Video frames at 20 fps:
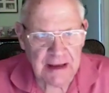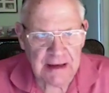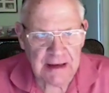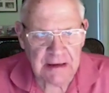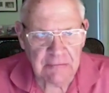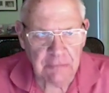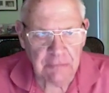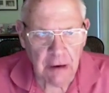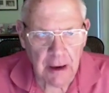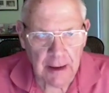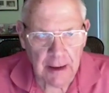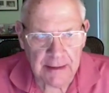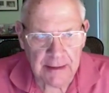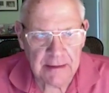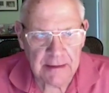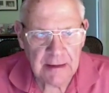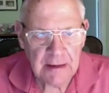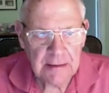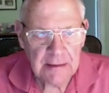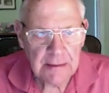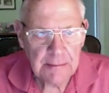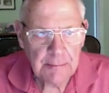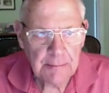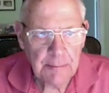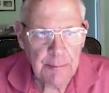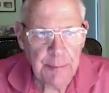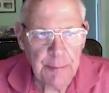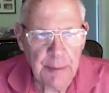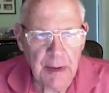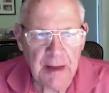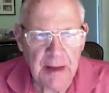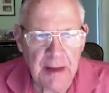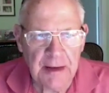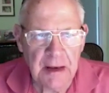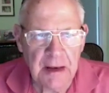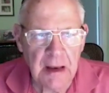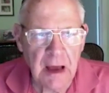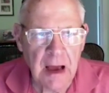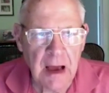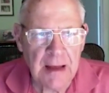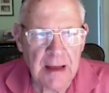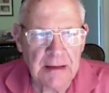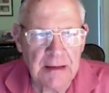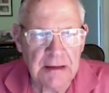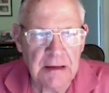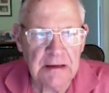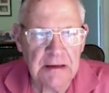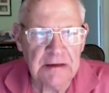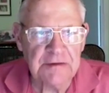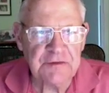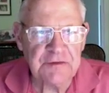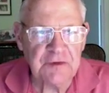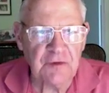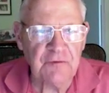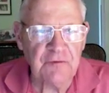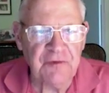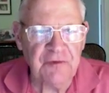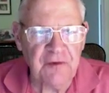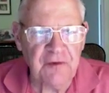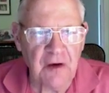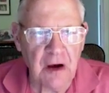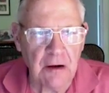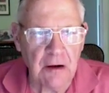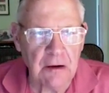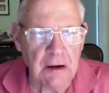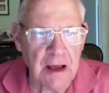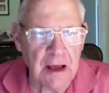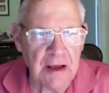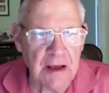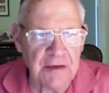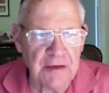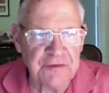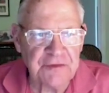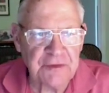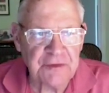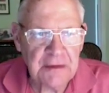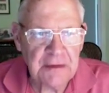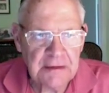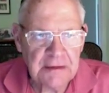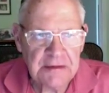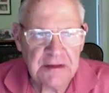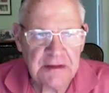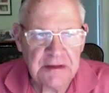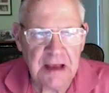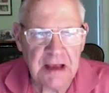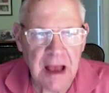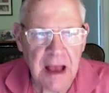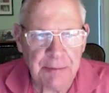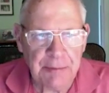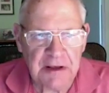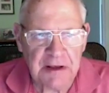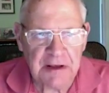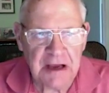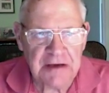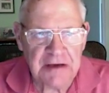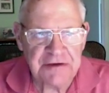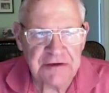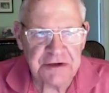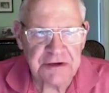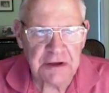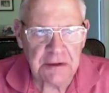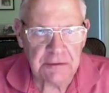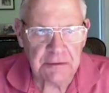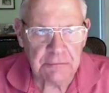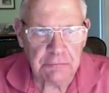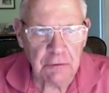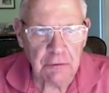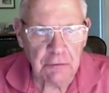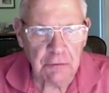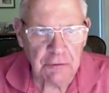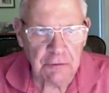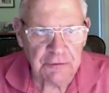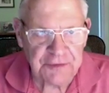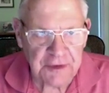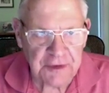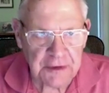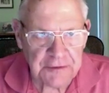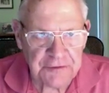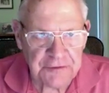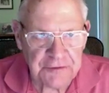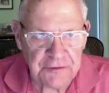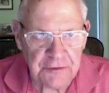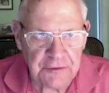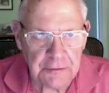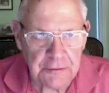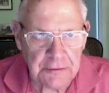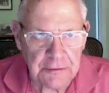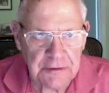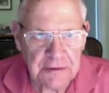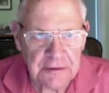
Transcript: anyway, but not insofar as the application of the rules are concerned.